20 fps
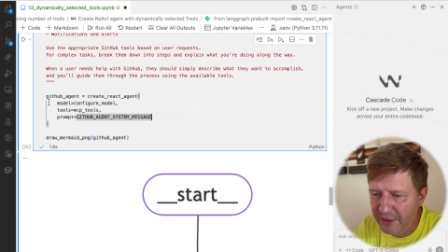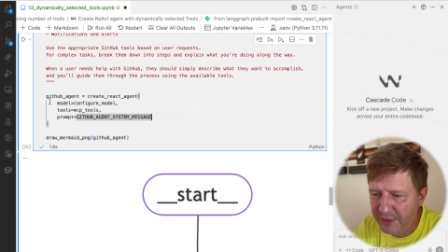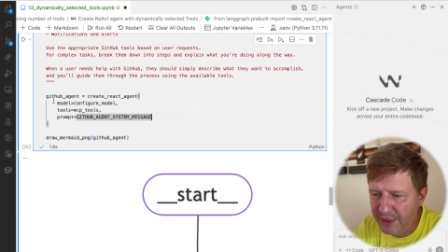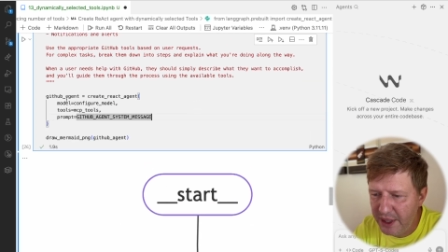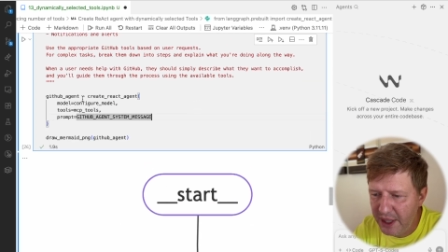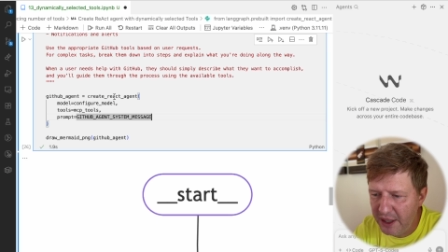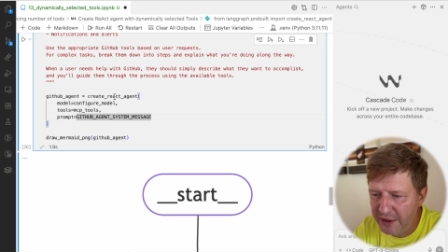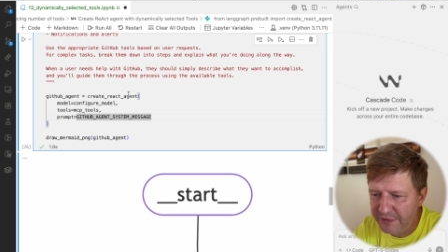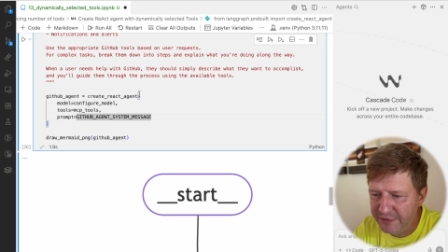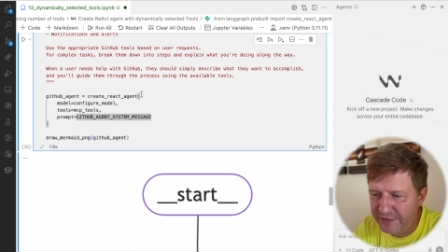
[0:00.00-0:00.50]
We
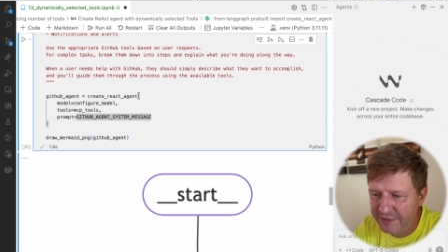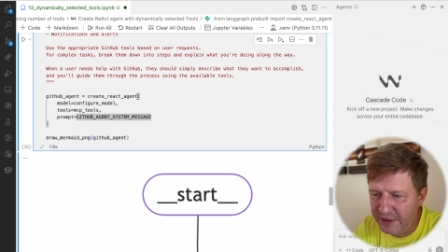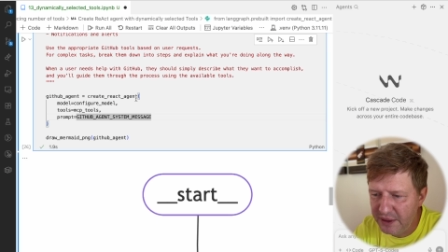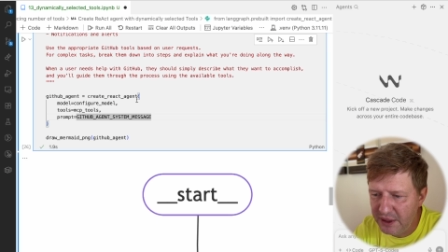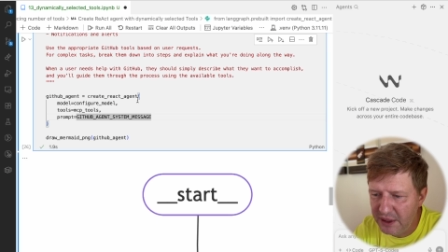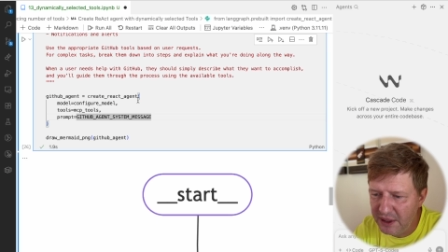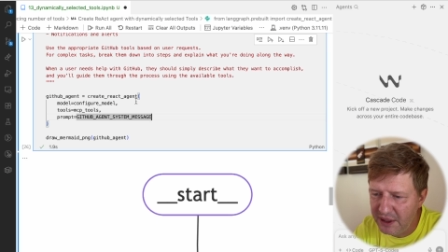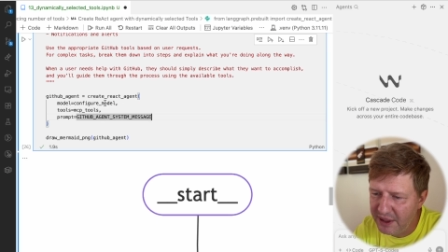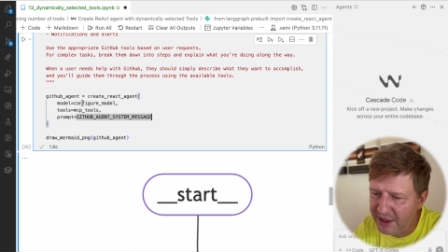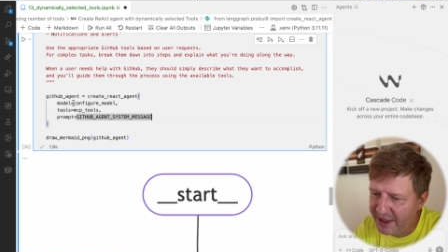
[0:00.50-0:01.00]
have
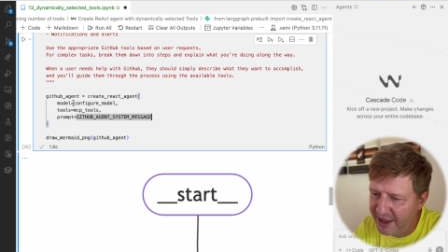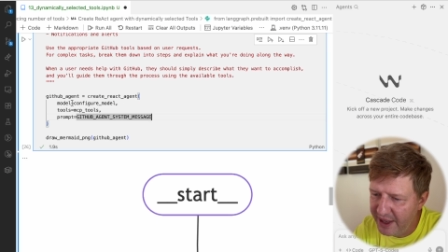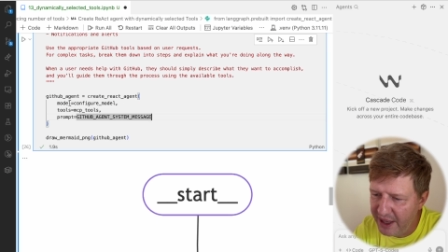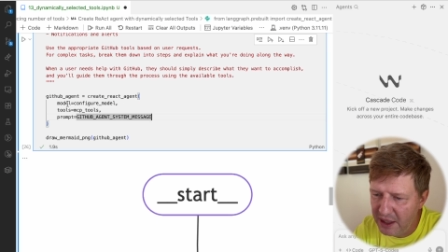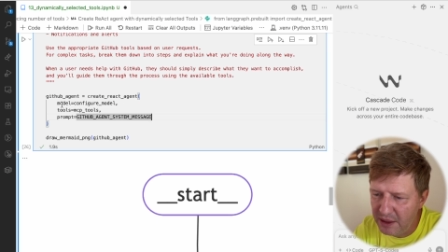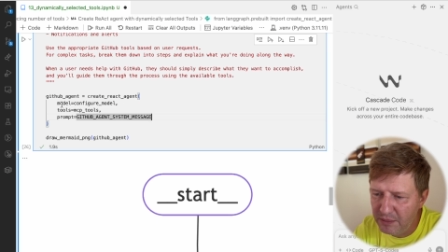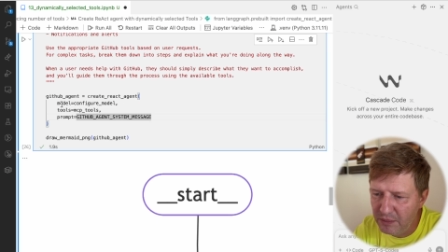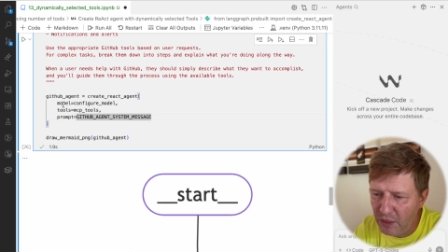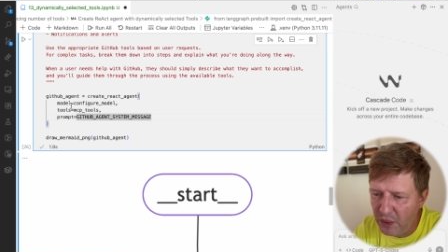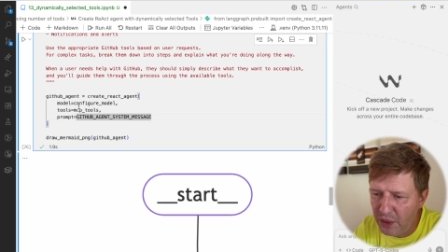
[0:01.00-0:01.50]
uh,
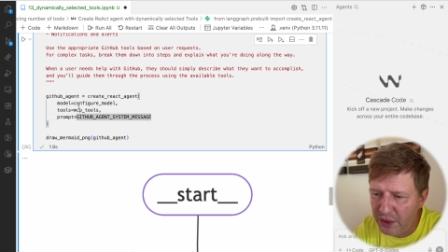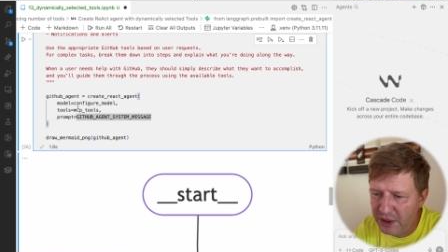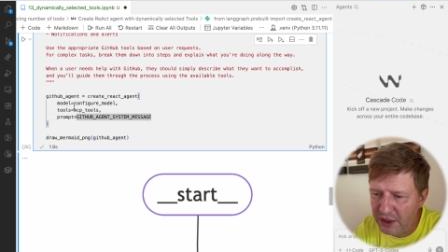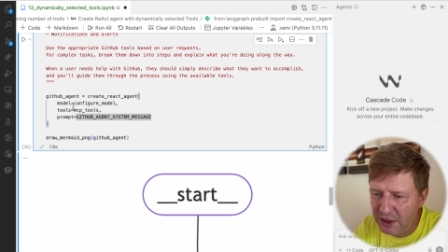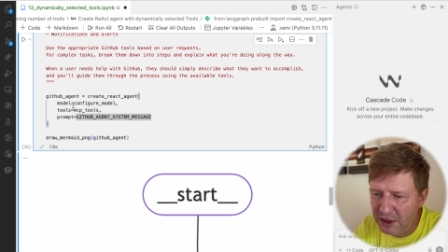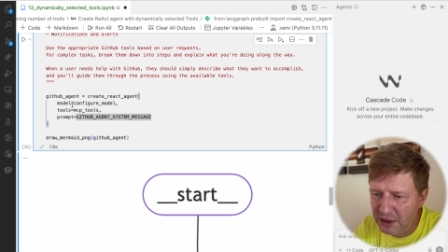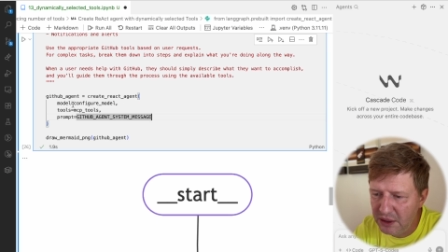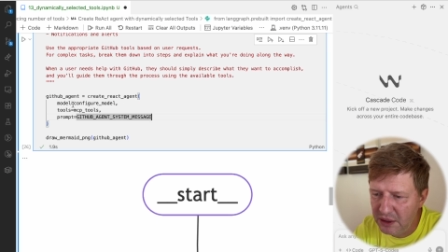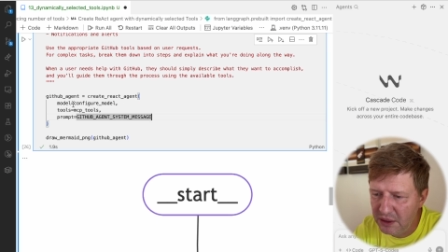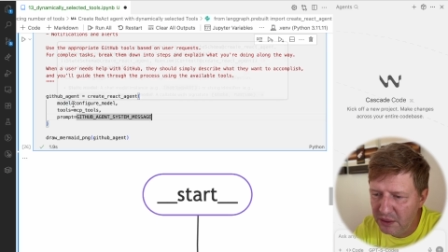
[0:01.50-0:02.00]
again
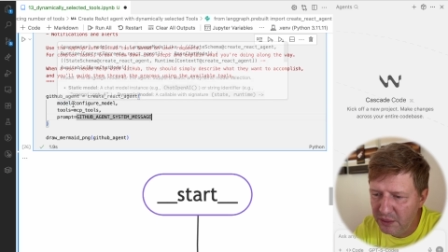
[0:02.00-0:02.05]
model,